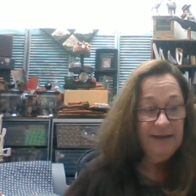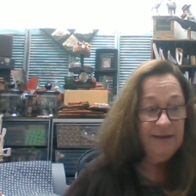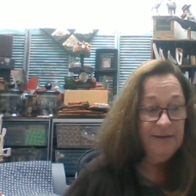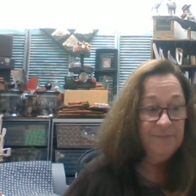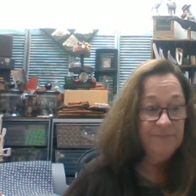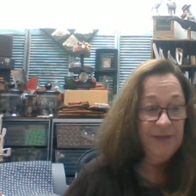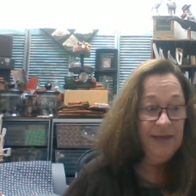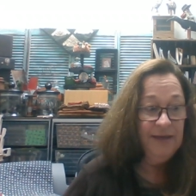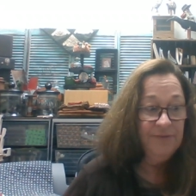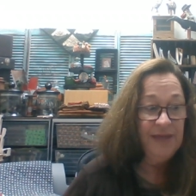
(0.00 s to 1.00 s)
um,
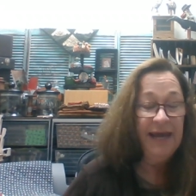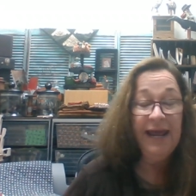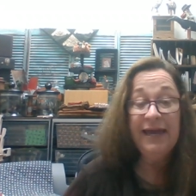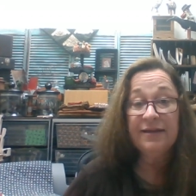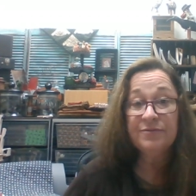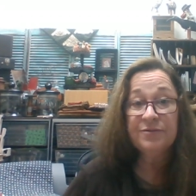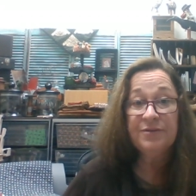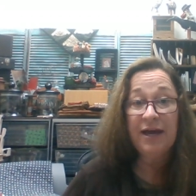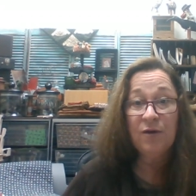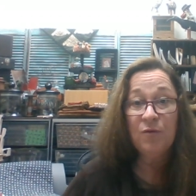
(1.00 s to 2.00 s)
and that and
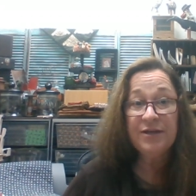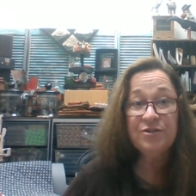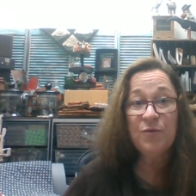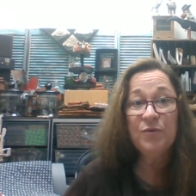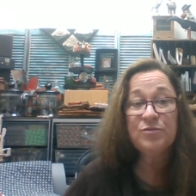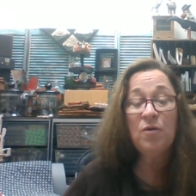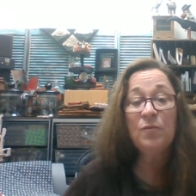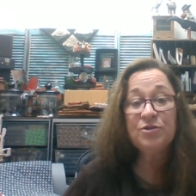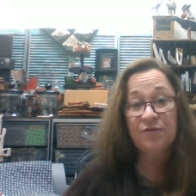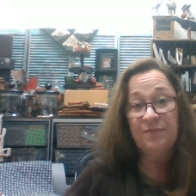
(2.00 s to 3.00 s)
that question was what
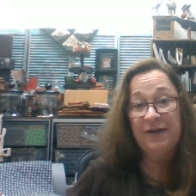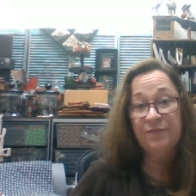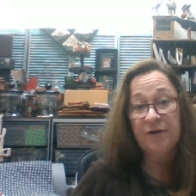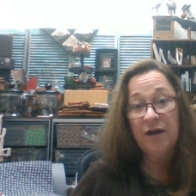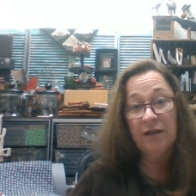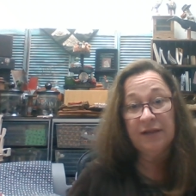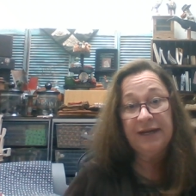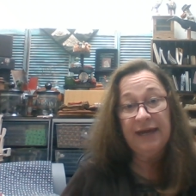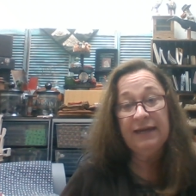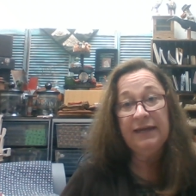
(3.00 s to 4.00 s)
was your favorite
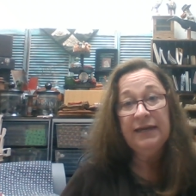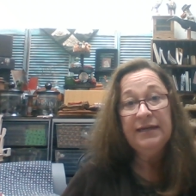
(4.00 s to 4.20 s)
holiday